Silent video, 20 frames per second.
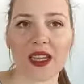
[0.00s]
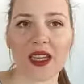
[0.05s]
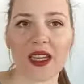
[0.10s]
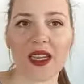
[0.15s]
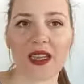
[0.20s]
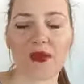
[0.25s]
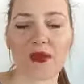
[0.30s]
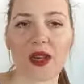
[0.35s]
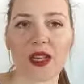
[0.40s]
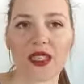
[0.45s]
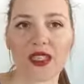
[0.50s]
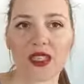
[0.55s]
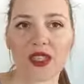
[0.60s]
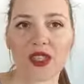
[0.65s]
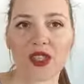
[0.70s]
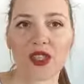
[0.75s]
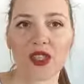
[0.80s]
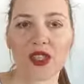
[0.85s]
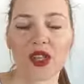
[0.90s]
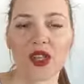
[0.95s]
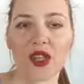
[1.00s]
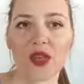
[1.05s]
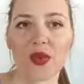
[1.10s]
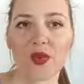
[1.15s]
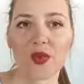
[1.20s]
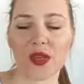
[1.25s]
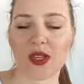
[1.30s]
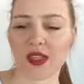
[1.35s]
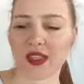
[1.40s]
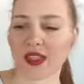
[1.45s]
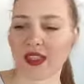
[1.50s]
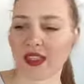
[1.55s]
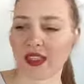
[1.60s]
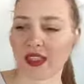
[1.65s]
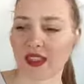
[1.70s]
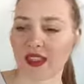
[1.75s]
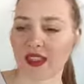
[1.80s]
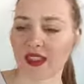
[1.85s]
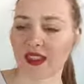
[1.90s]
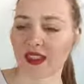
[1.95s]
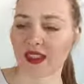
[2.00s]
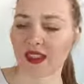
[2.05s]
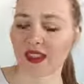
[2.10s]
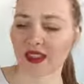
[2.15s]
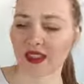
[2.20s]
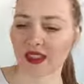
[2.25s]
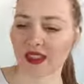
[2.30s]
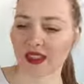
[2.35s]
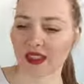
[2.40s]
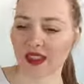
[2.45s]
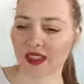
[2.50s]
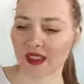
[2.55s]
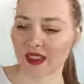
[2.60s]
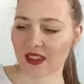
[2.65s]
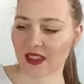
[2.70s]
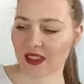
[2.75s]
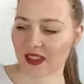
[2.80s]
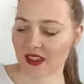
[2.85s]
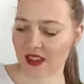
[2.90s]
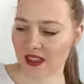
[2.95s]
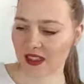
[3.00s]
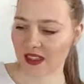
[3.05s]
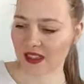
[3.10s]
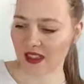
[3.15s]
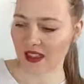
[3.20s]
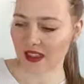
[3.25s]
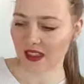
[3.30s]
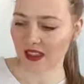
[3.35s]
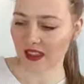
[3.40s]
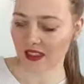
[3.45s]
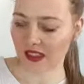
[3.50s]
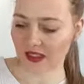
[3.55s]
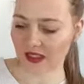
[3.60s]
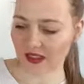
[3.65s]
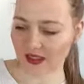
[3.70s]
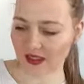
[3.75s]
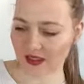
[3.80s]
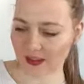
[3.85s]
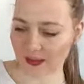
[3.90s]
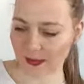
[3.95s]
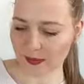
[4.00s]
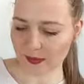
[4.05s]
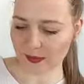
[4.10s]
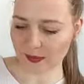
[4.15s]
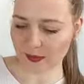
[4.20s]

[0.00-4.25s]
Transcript: and my surgery was in the 16th.